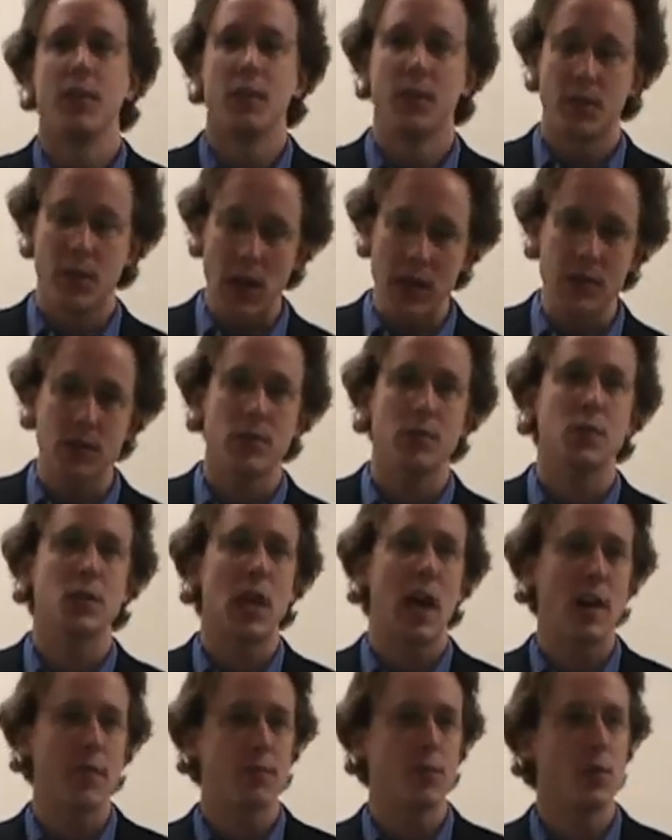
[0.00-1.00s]
vendors
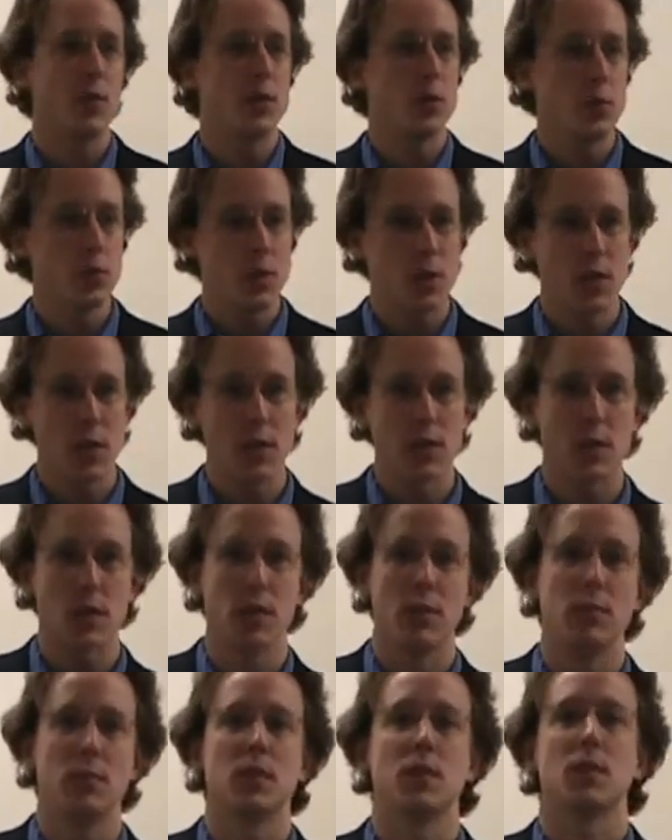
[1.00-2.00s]
have produced
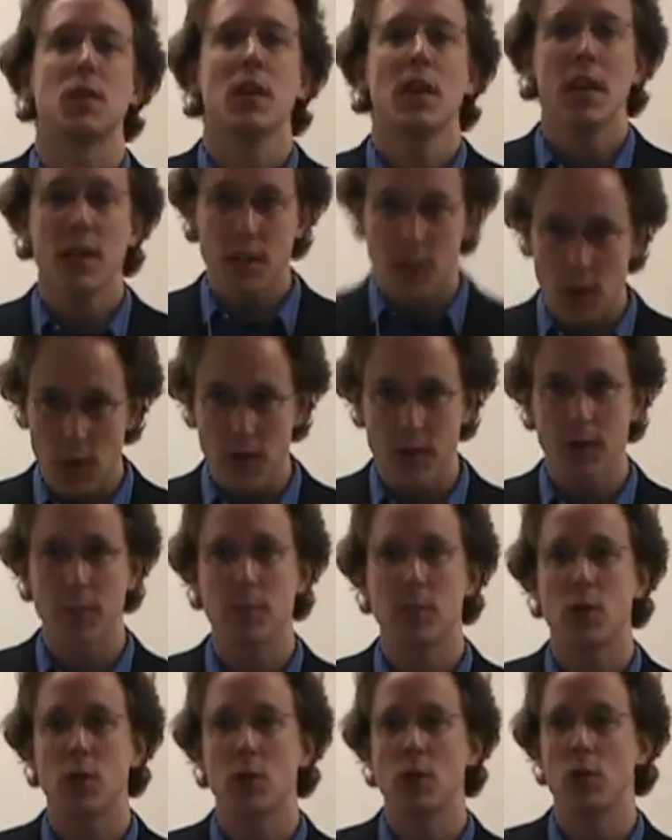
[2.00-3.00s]
systems, sold
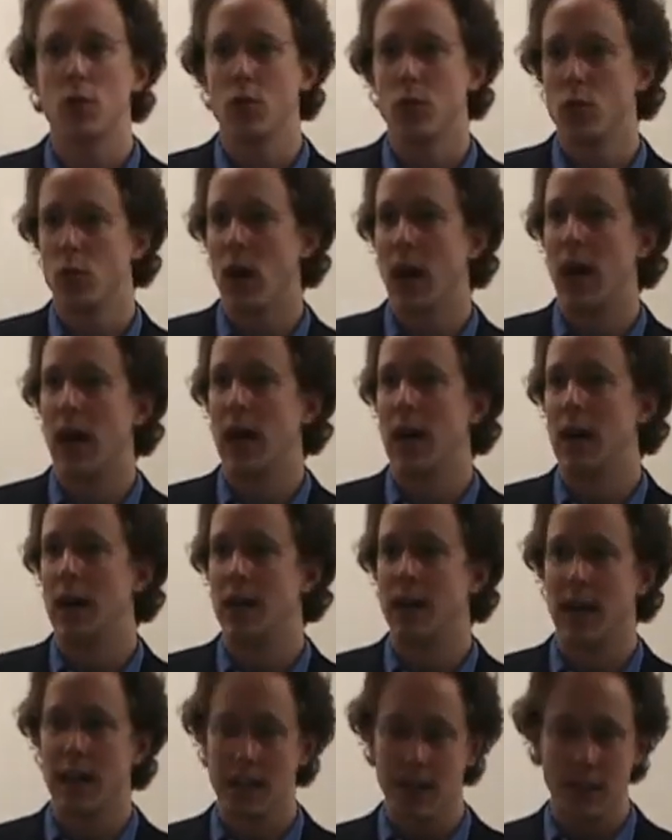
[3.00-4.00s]
them to
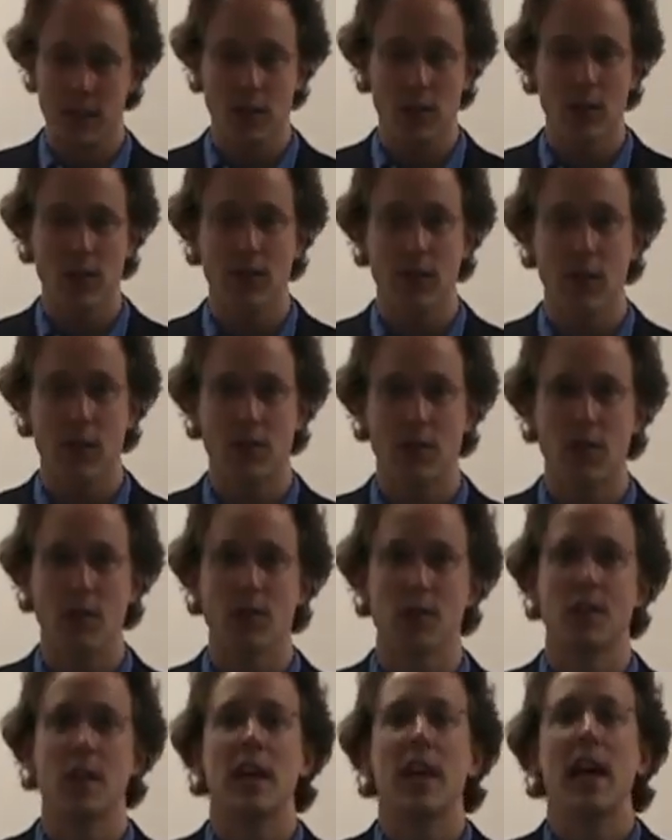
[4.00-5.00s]
election
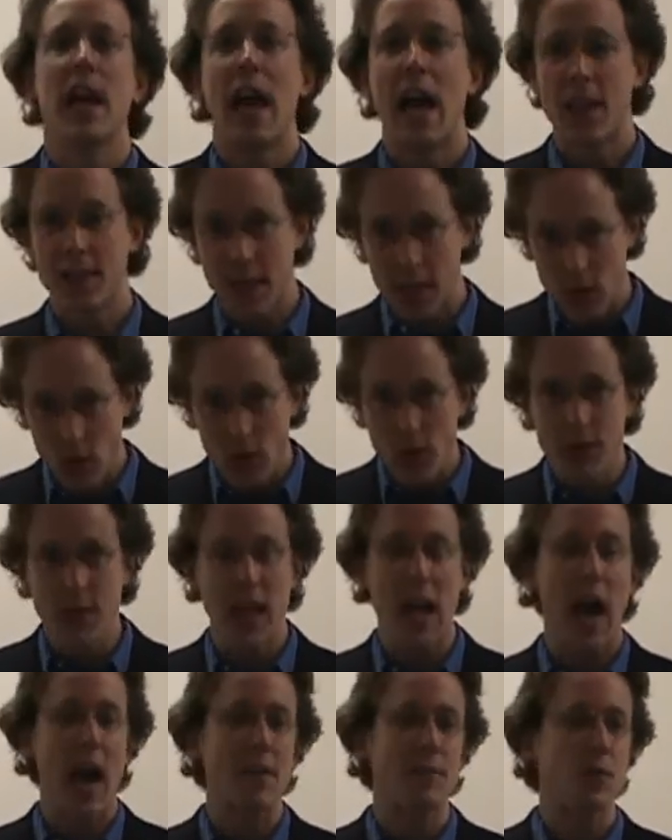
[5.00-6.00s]
officials, and then
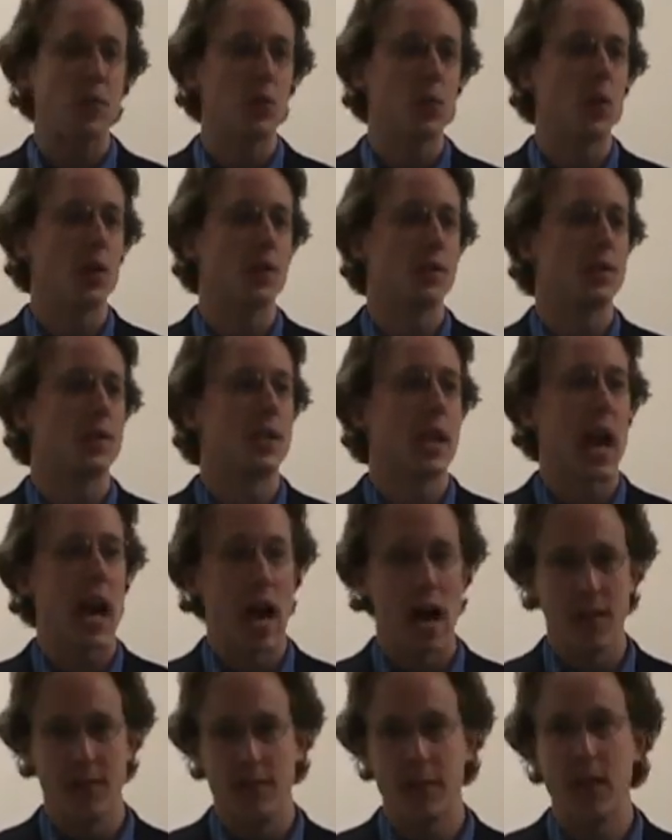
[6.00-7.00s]
only afterwards
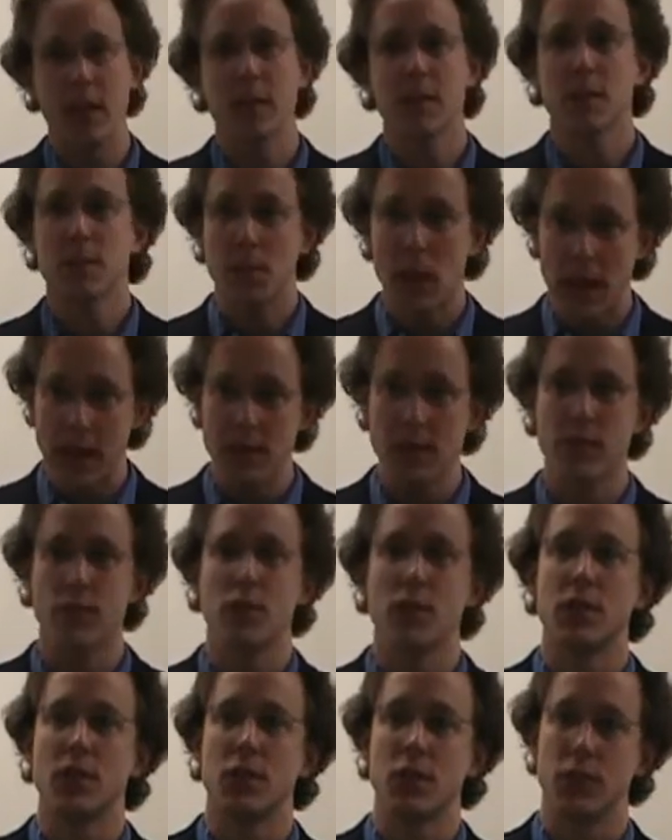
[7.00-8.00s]
have independent
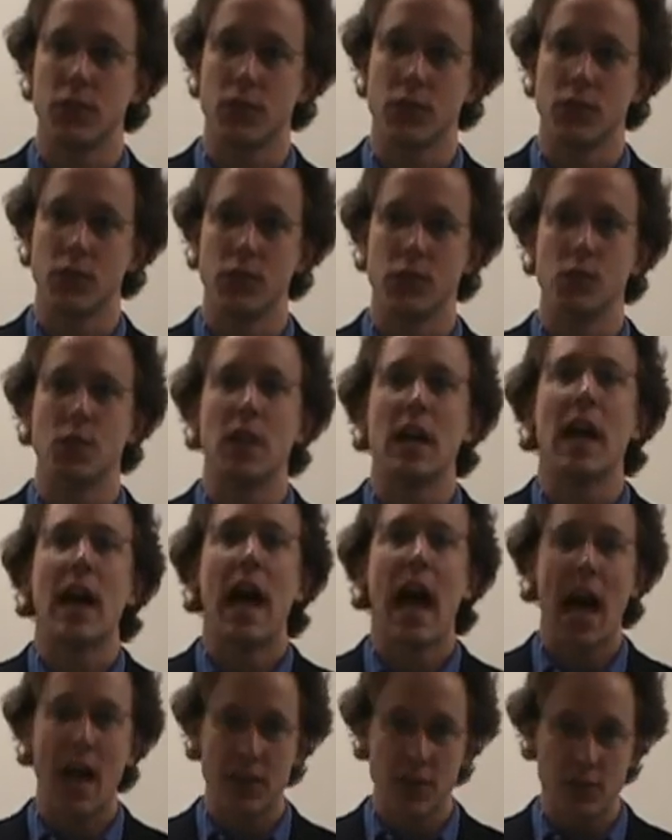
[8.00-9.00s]
researchers
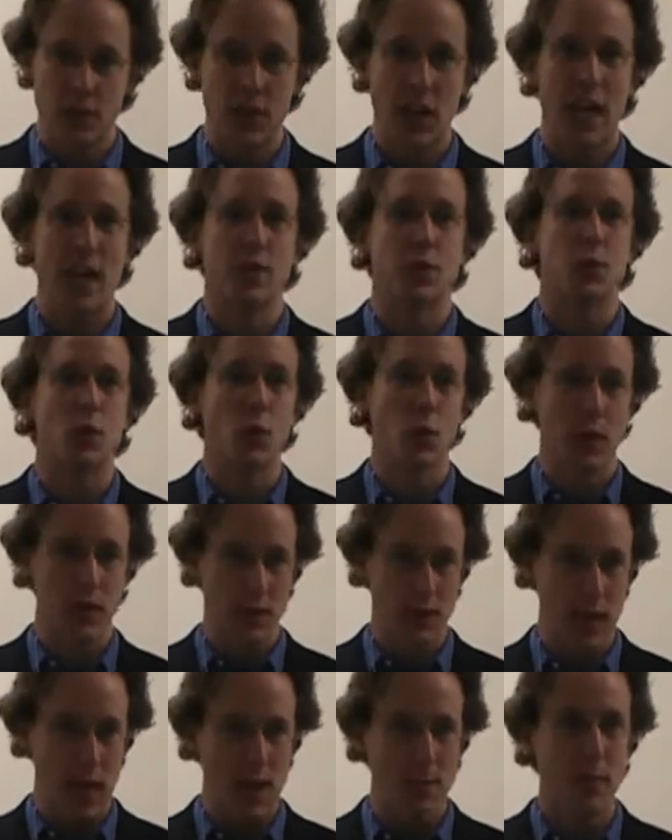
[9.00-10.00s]
had a chance to
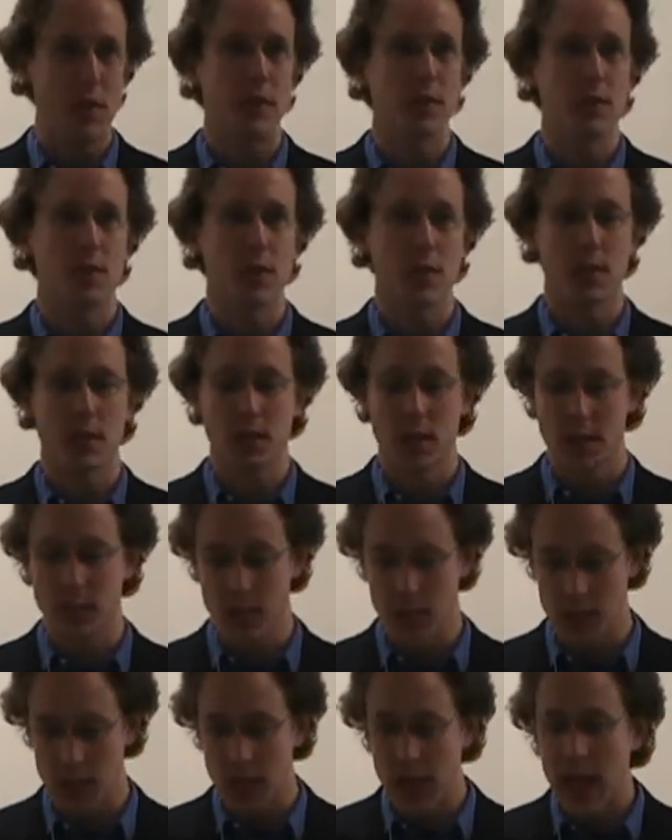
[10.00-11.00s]
examine the
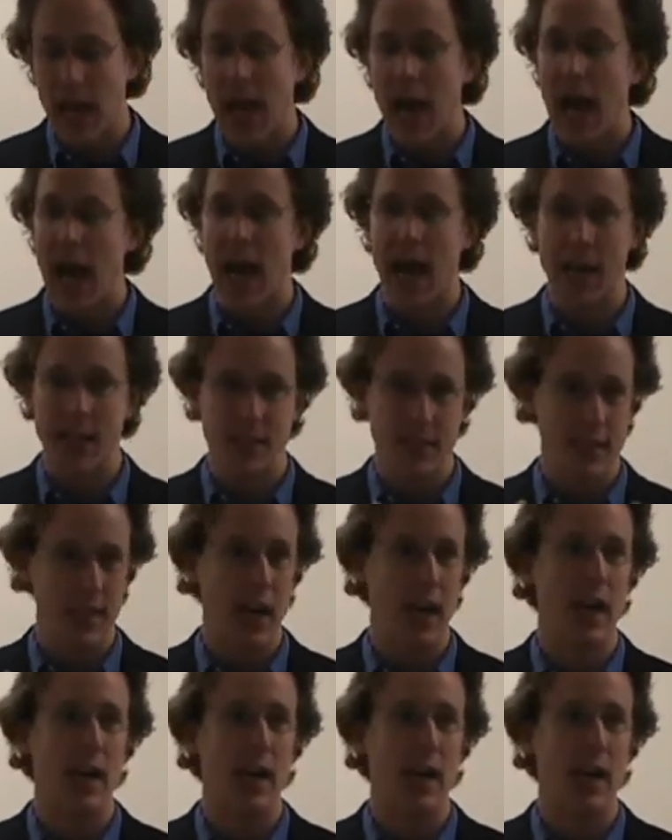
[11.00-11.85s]
systems and